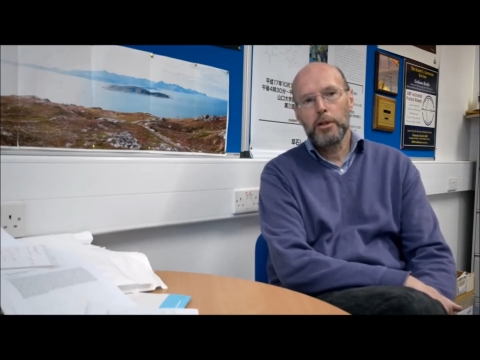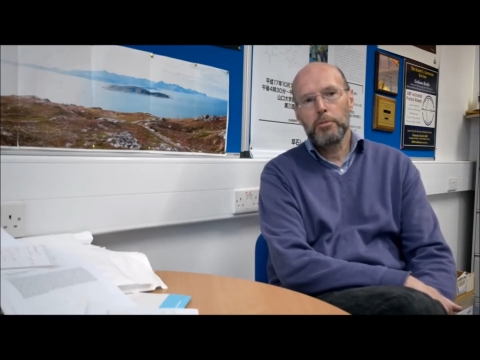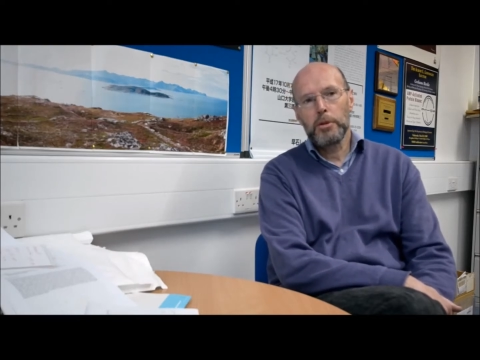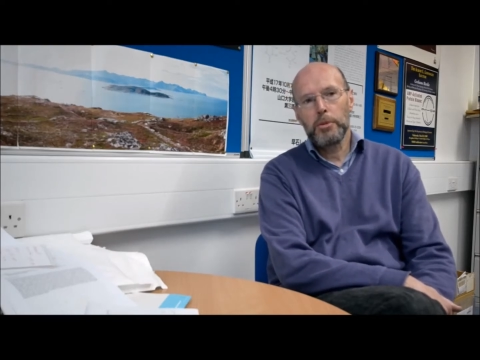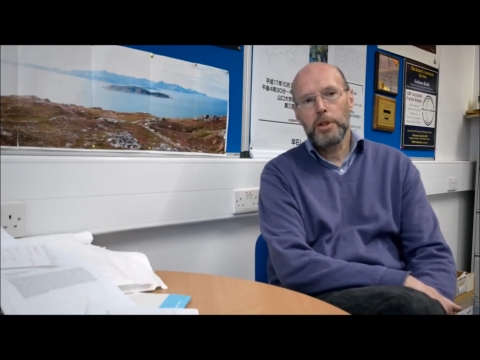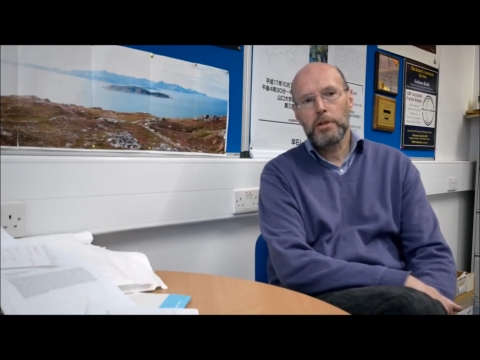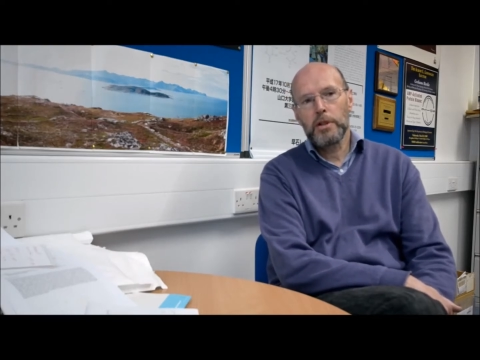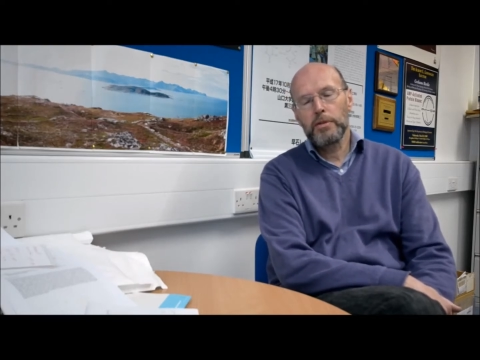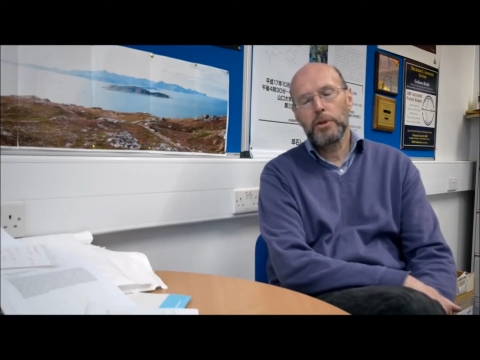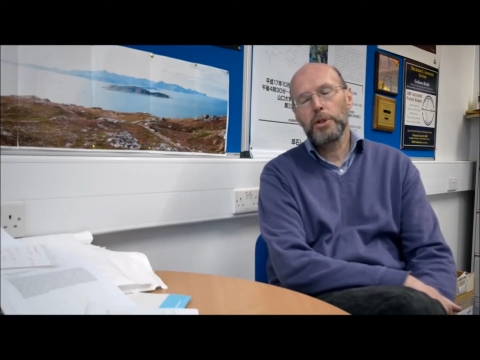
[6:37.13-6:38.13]
but would
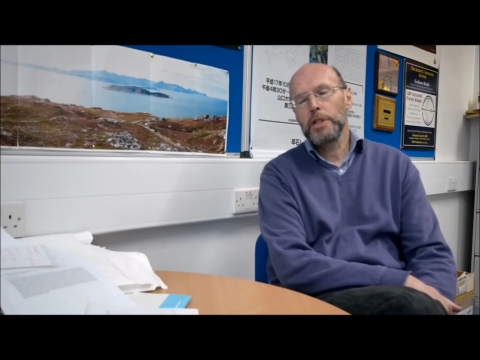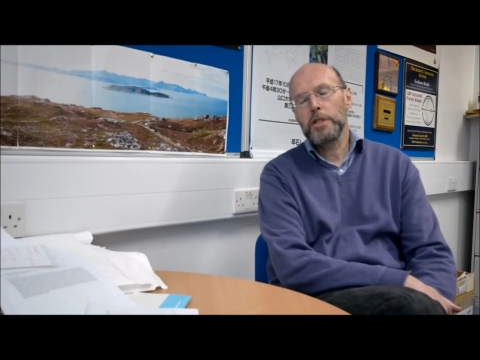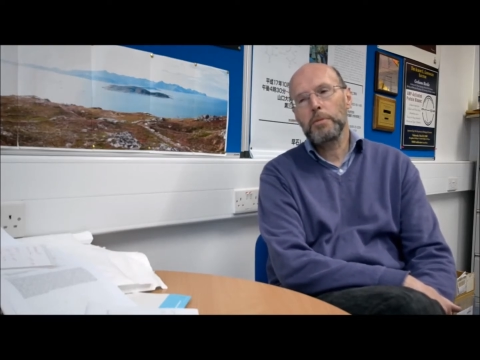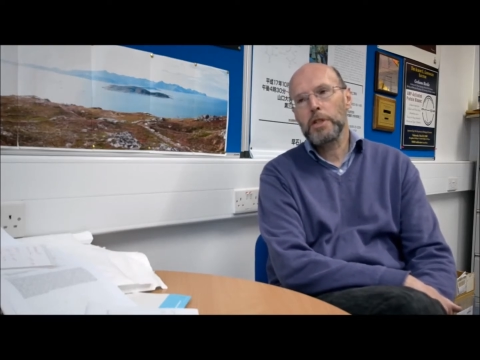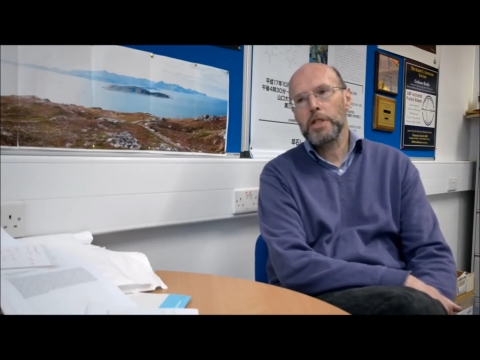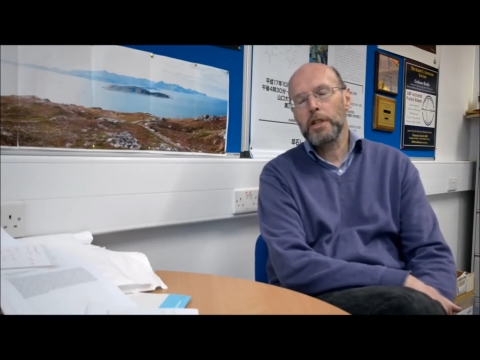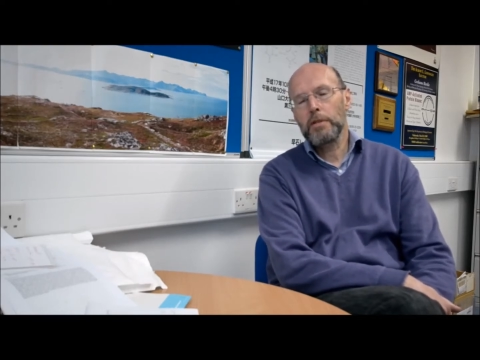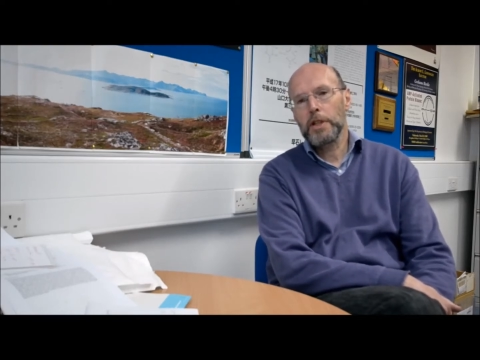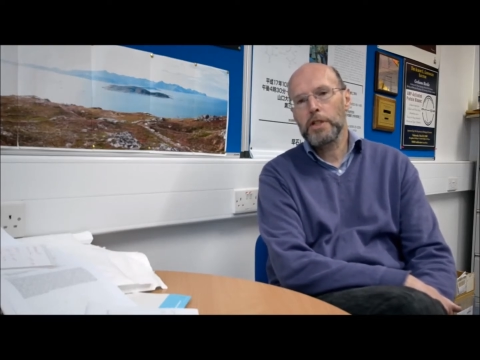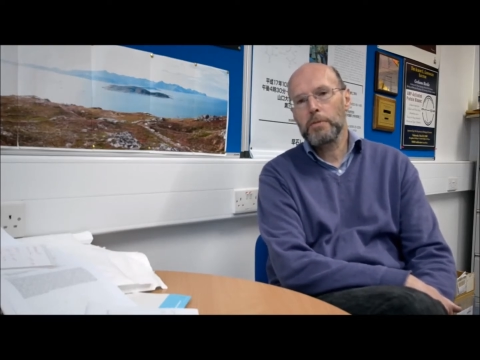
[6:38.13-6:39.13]
avoid some of the side
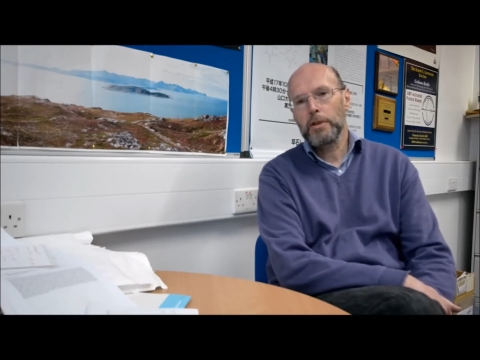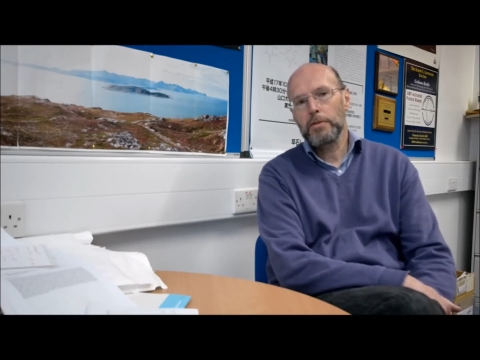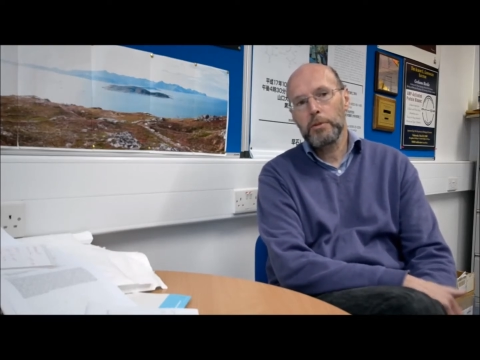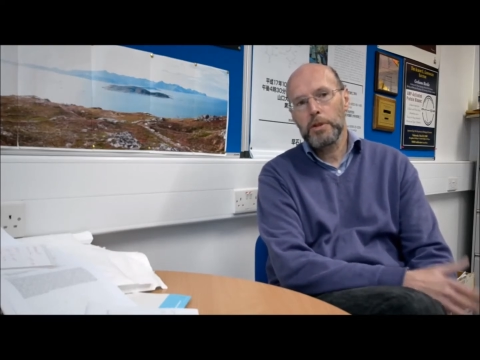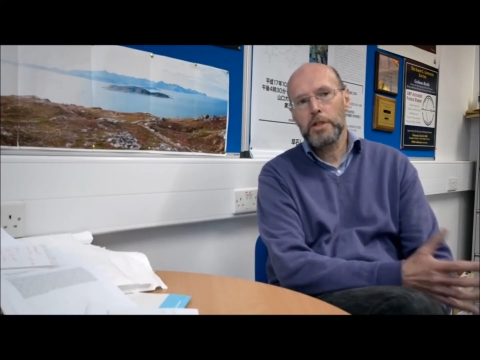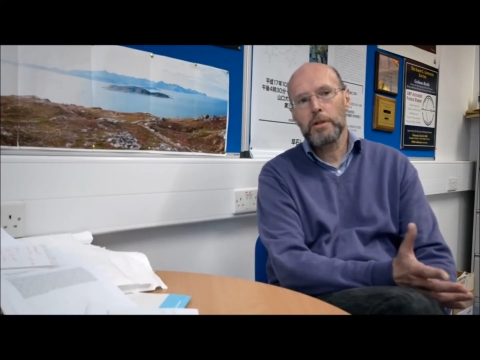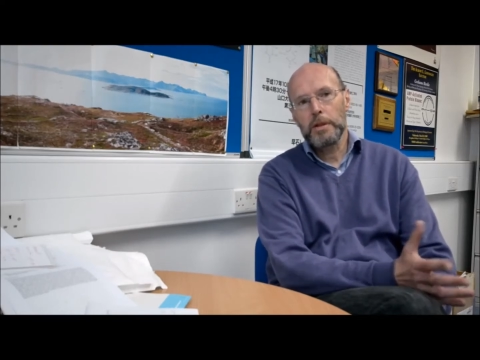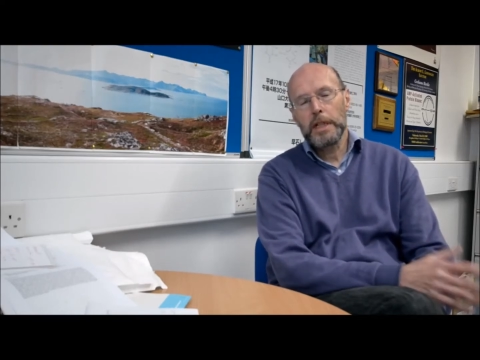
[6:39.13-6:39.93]
effects of metformin. So